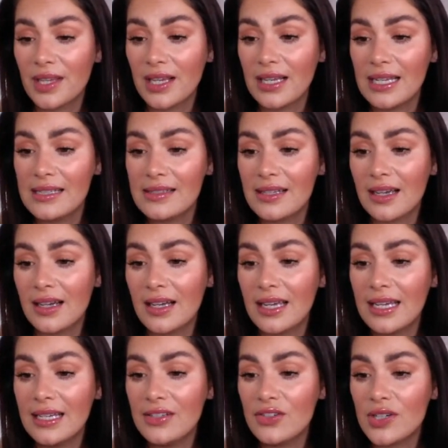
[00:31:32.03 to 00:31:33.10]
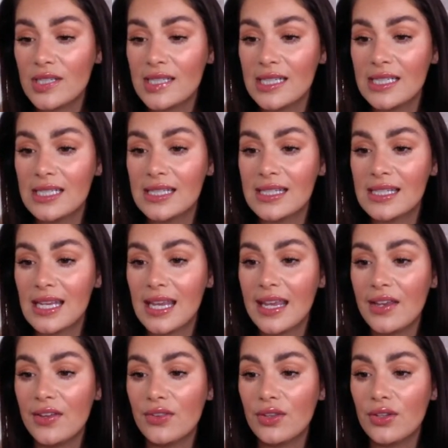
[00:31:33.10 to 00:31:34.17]
Lisa, interested to
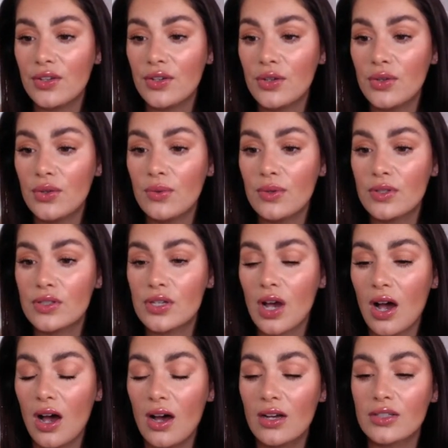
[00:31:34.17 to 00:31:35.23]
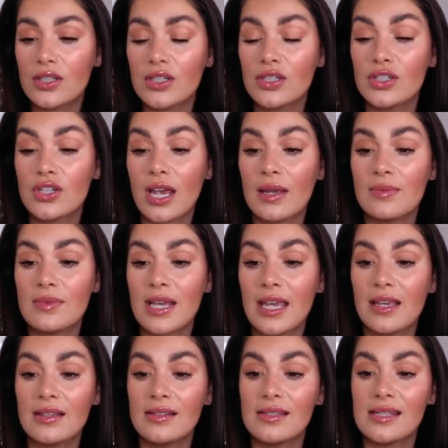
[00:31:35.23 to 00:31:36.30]
see the new Tarte Shape
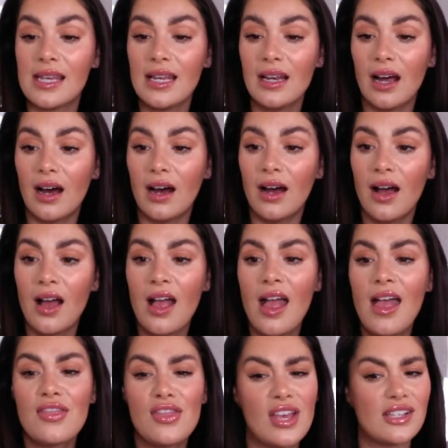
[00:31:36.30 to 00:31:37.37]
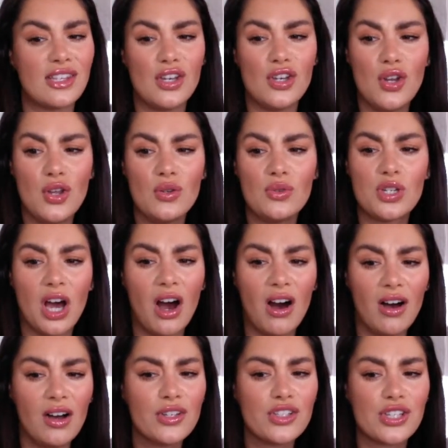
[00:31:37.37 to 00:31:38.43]
Tape Concealer. There's a new
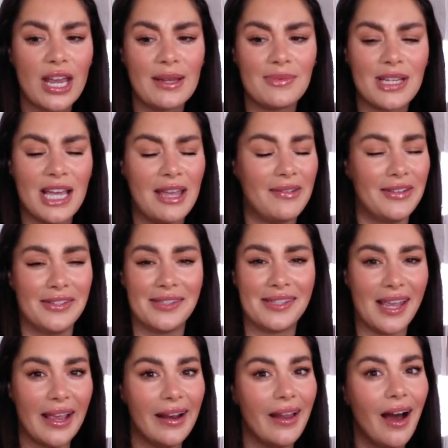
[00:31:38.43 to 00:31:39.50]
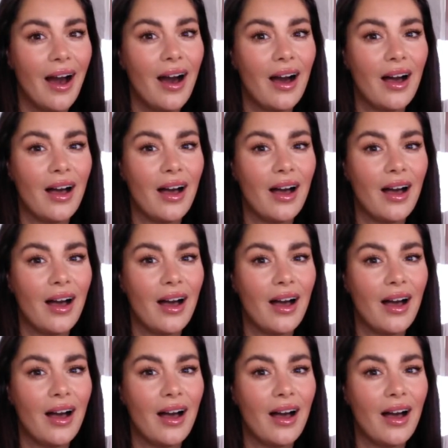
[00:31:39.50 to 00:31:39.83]
Tarte Shape Tape Concealer?